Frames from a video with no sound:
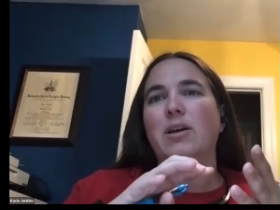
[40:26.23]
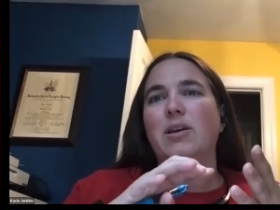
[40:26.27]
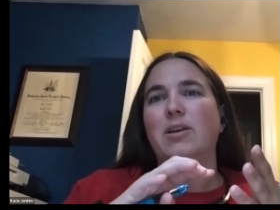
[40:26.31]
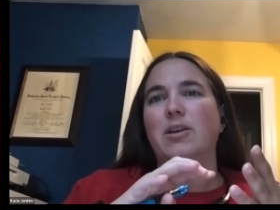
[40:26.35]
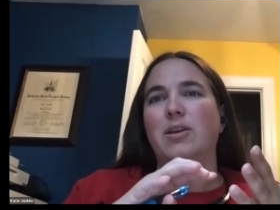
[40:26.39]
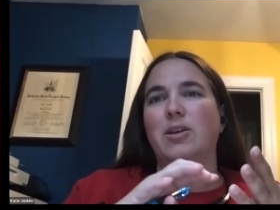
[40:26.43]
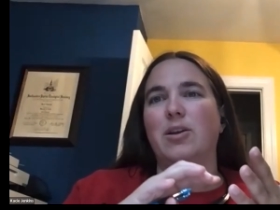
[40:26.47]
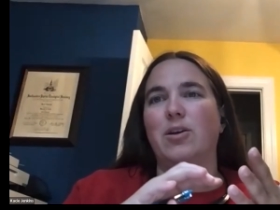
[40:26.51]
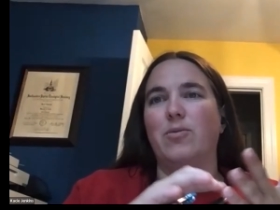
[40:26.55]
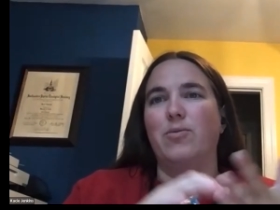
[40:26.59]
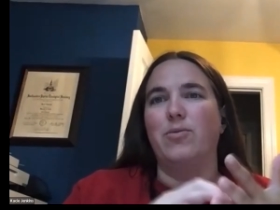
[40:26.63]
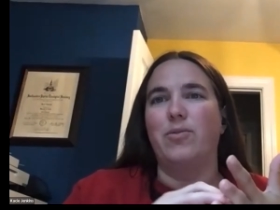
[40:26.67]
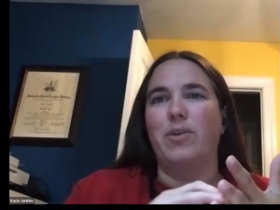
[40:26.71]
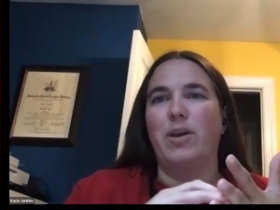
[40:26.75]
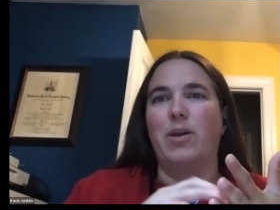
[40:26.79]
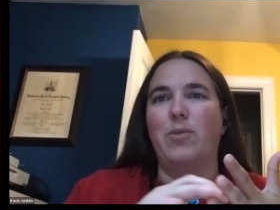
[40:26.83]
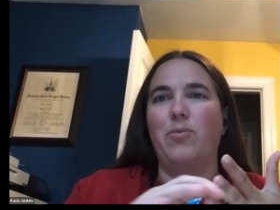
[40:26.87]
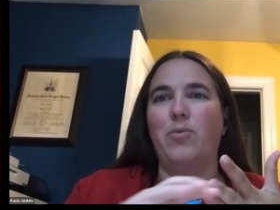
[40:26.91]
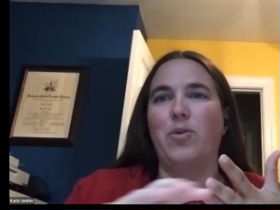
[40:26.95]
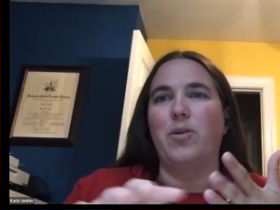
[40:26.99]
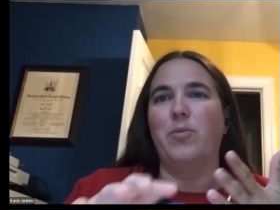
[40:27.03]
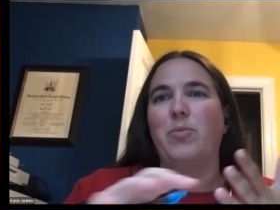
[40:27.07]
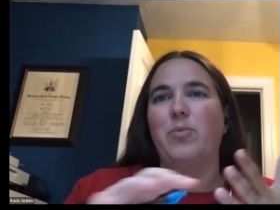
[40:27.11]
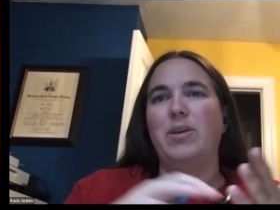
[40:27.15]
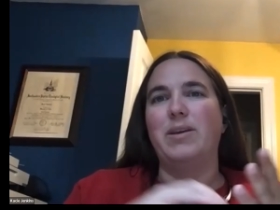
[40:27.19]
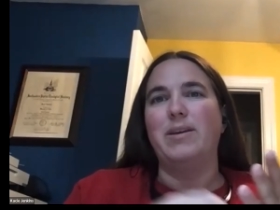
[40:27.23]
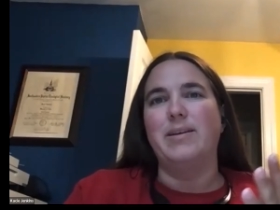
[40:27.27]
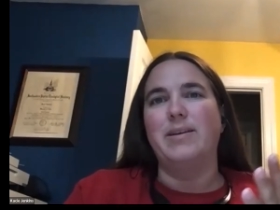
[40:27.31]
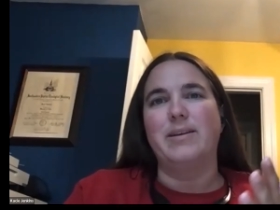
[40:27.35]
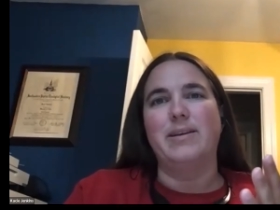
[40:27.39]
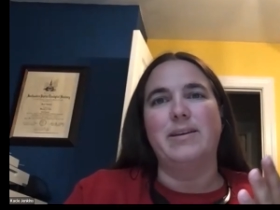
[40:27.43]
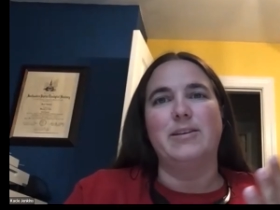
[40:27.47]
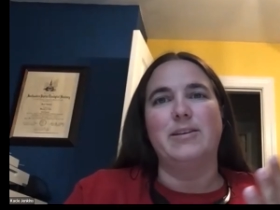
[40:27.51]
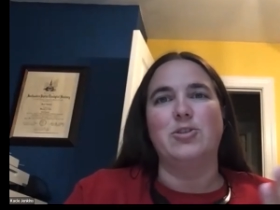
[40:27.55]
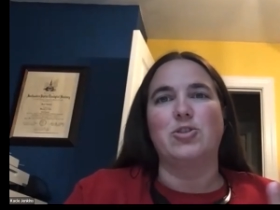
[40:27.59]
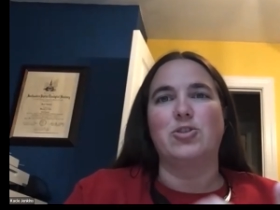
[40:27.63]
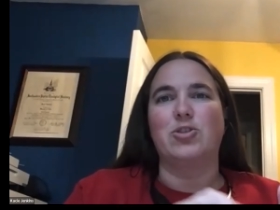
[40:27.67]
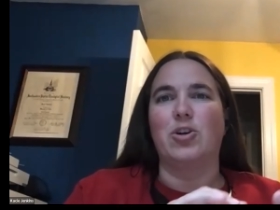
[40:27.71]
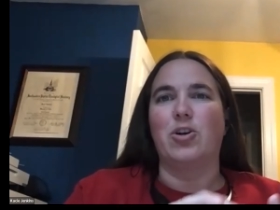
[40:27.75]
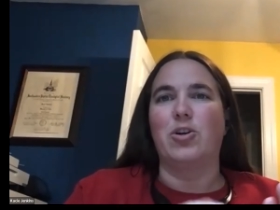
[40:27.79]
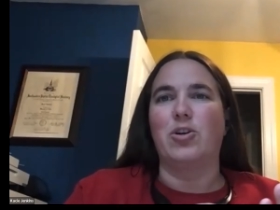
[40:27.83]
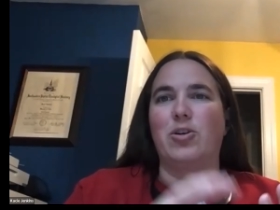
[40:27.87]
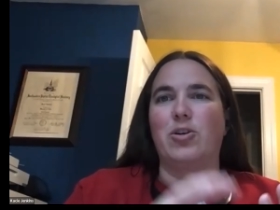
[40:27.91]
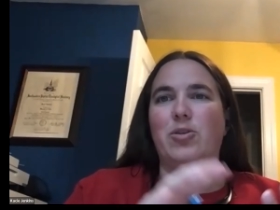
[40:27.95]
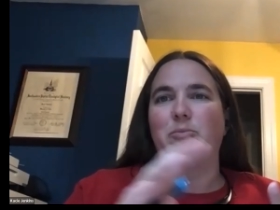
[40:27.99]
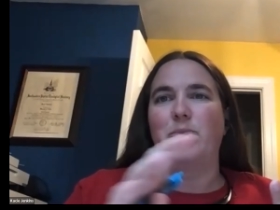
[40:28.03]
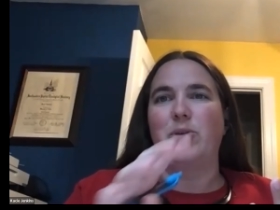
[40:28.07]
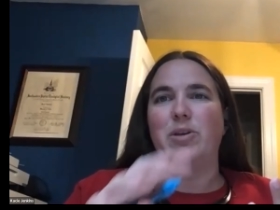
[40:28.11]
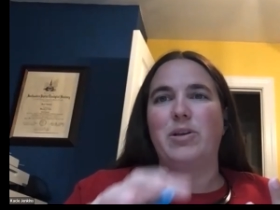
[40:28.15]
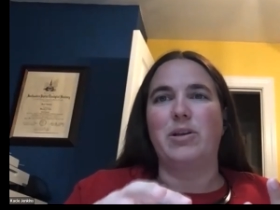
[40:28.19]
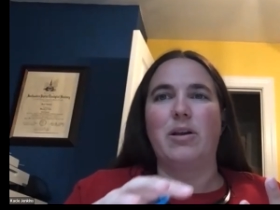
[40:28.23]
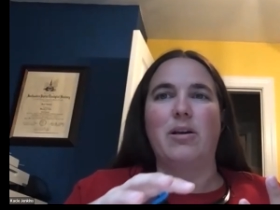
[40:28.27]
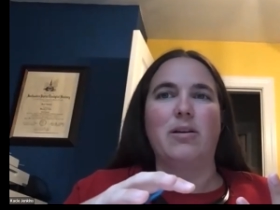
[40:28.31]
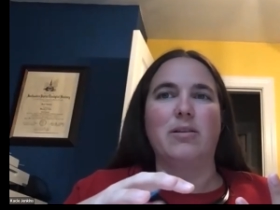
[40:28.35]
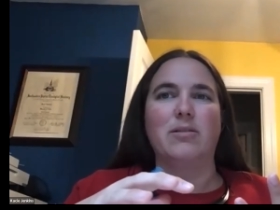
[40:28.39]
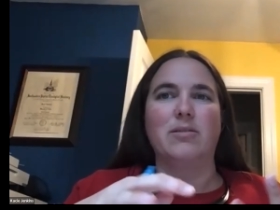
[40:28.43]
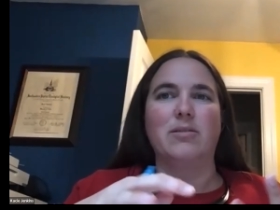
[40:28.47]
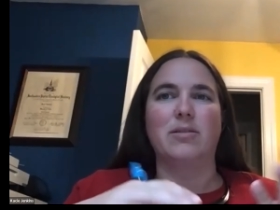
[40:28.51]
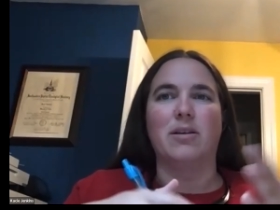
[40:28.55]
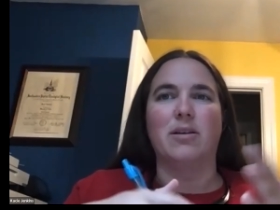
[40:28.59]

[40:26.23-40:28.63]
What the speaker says: You know, they want to be in King's Charter because